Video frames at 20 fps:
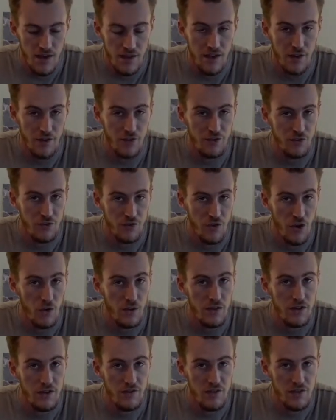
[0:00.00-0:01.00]
They're two
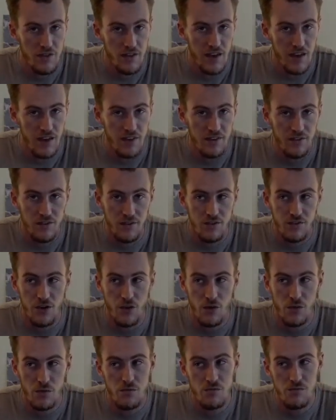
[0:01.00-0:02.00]
totally different things.
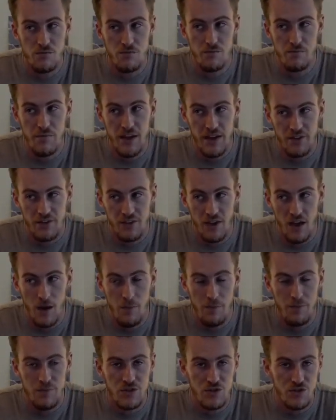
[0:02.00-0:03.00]
Don't mix
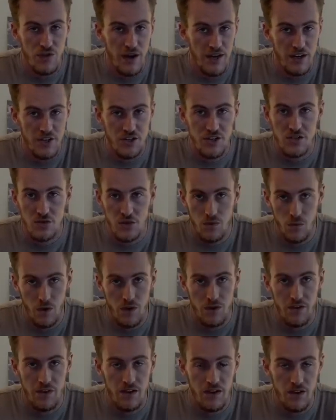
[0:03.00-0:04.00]
up strategies with
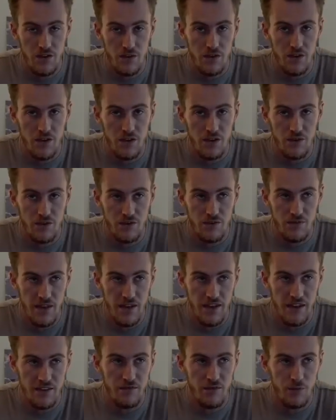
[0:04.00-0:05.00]
one or the other because
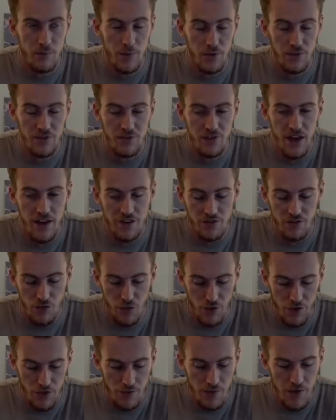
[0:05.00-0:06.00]
they can spell disaster
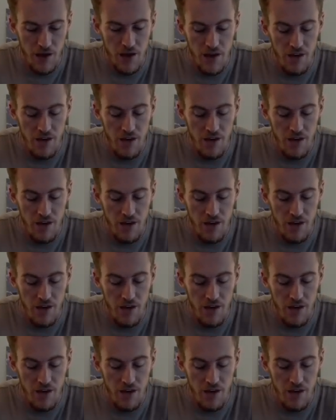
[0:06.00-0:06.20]
for you.